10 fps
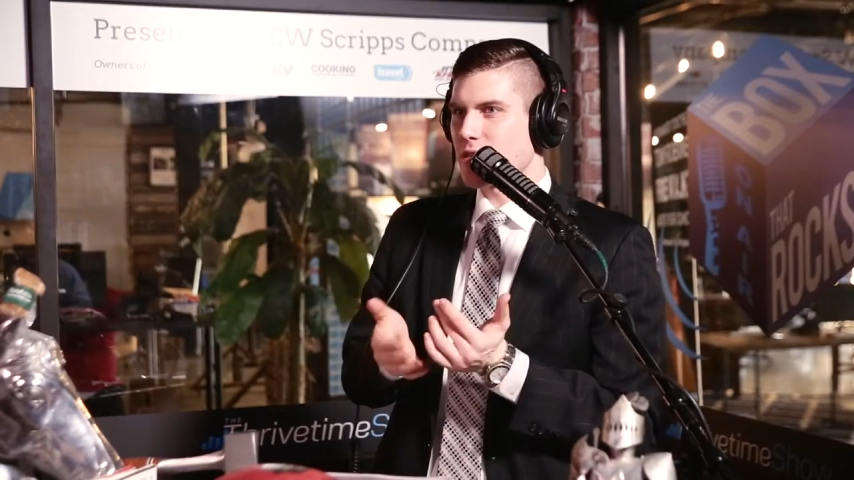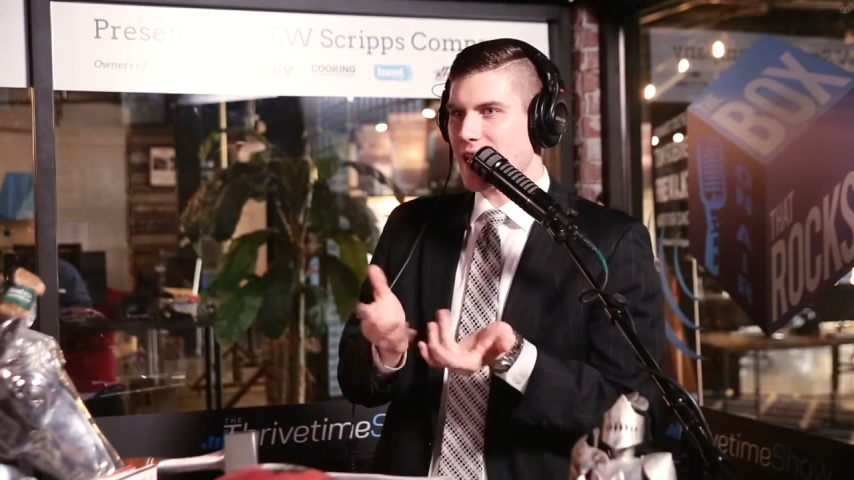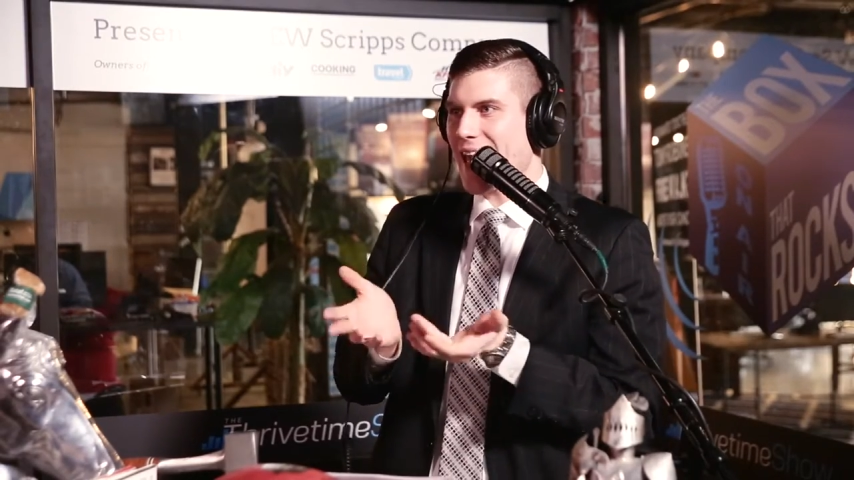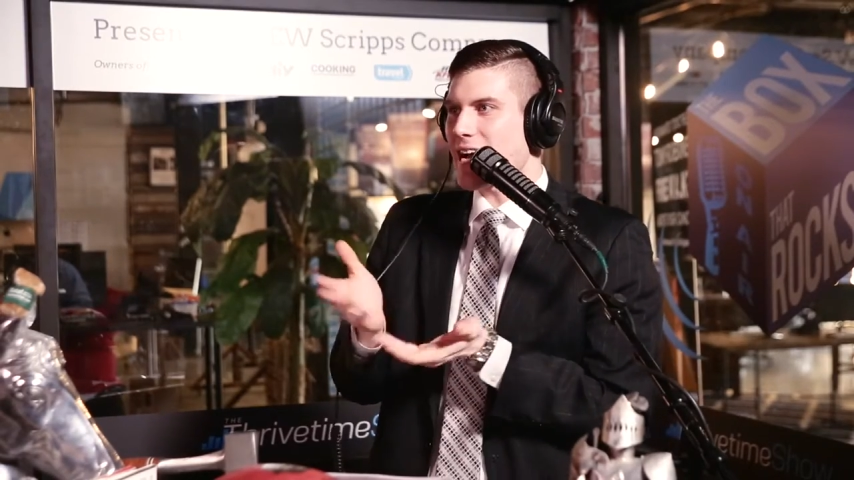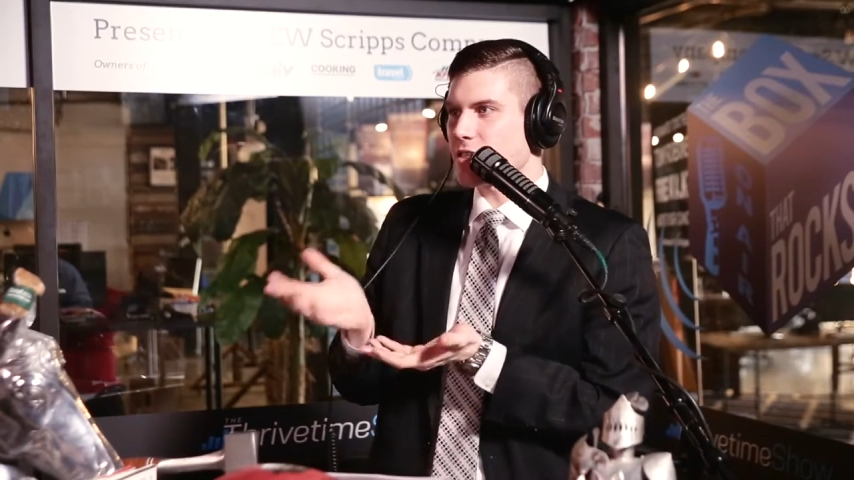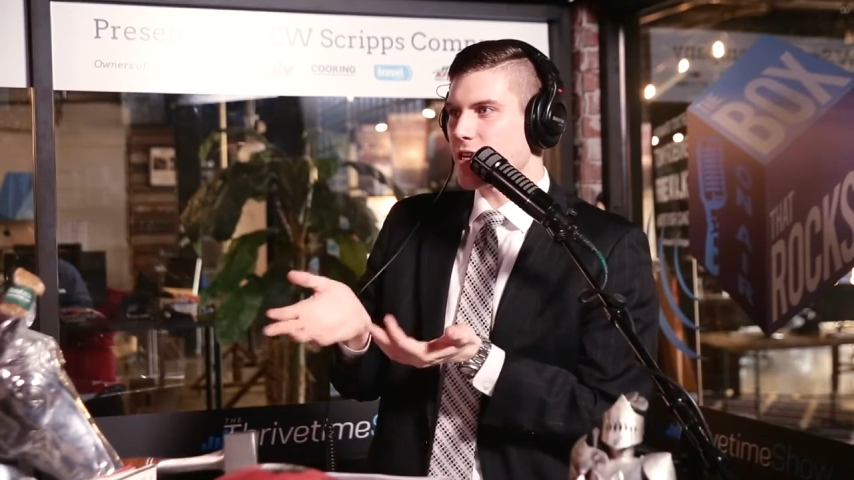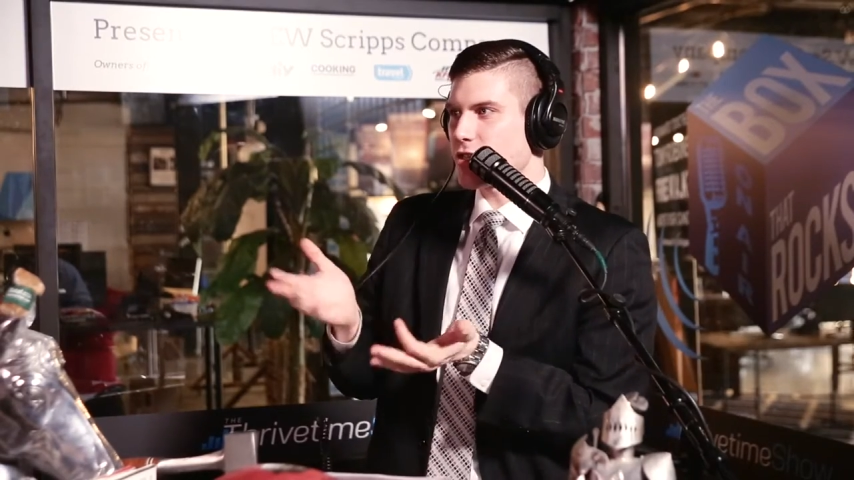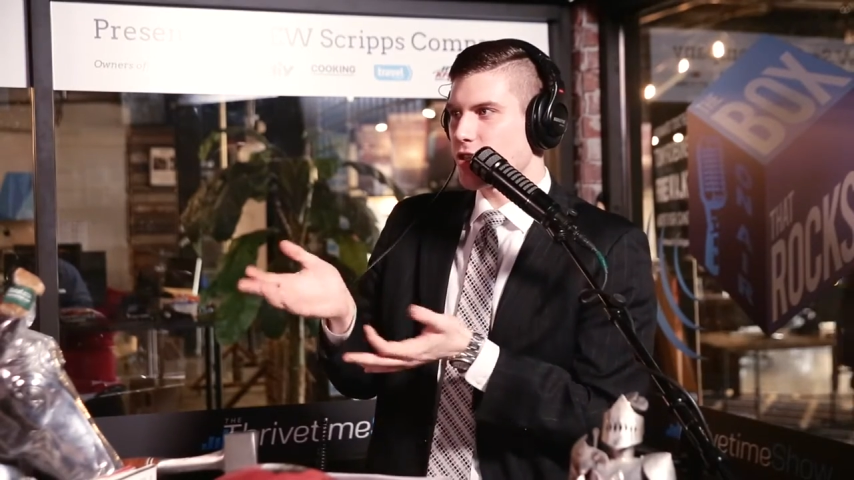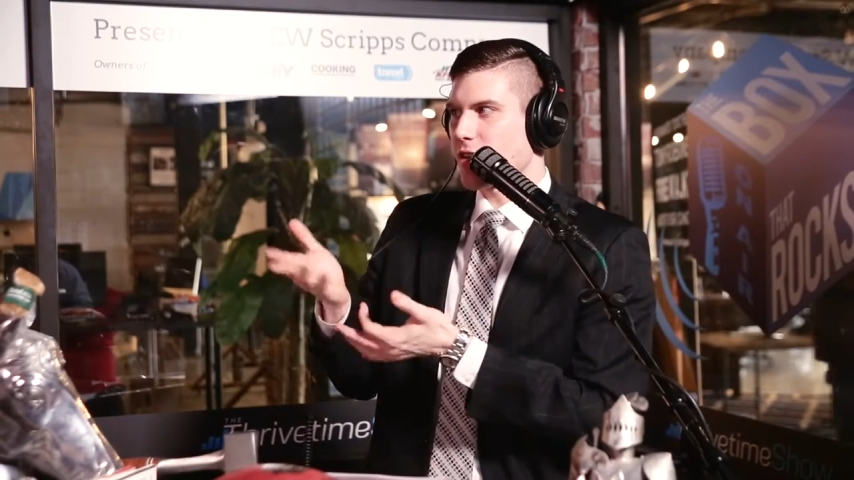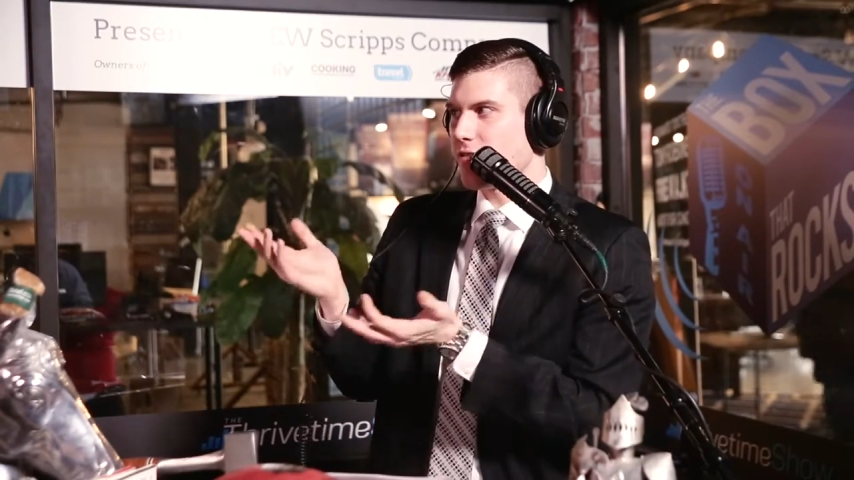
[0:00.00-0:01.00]
It's a gas
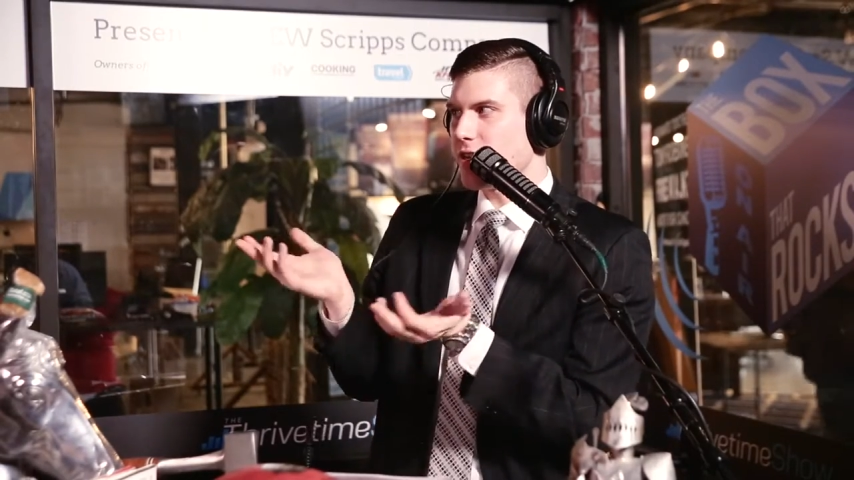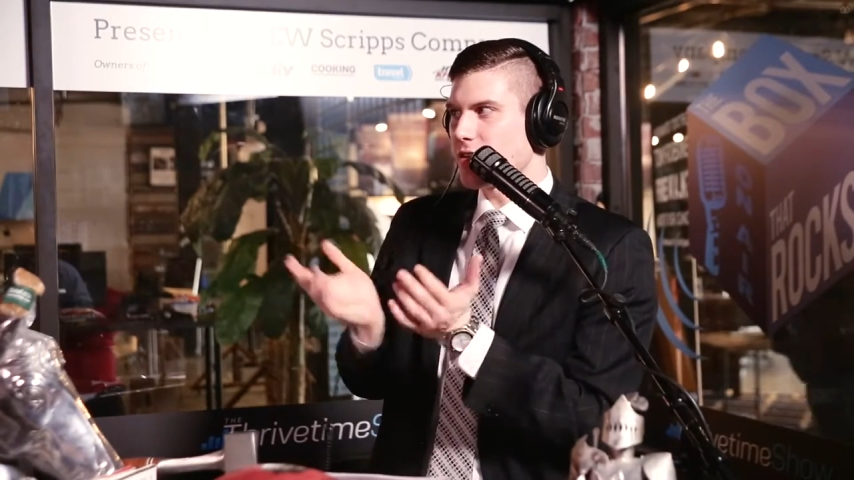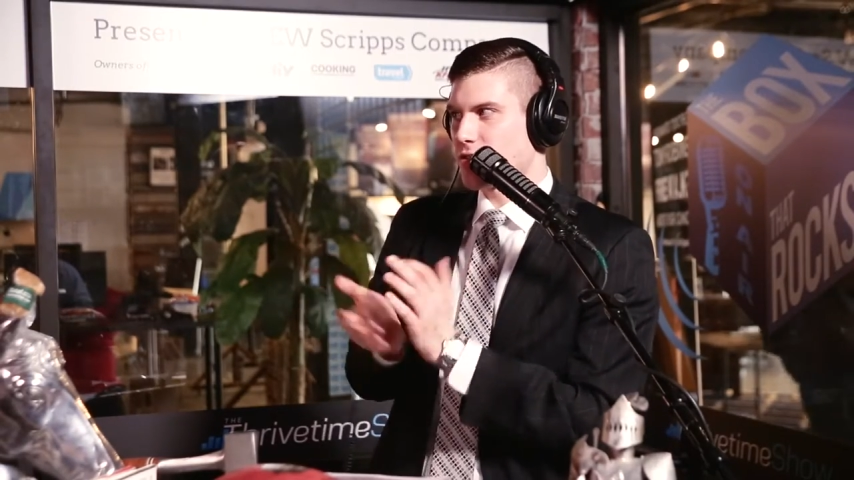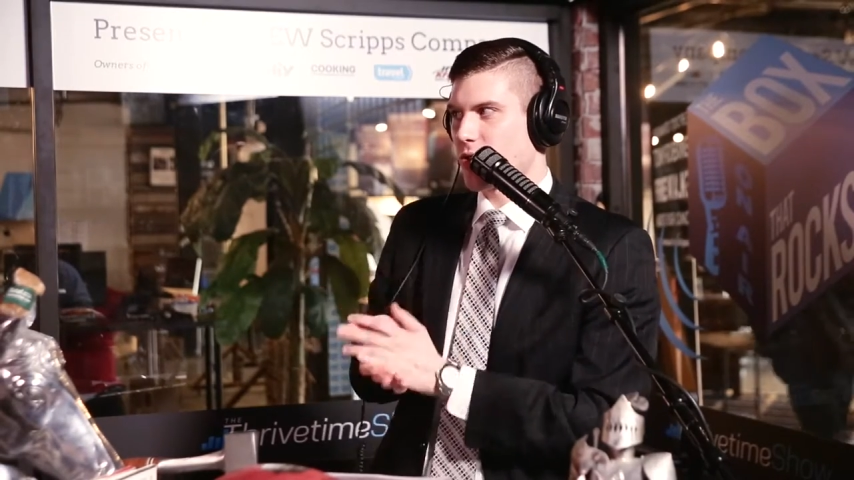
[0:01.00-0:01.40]
station convenience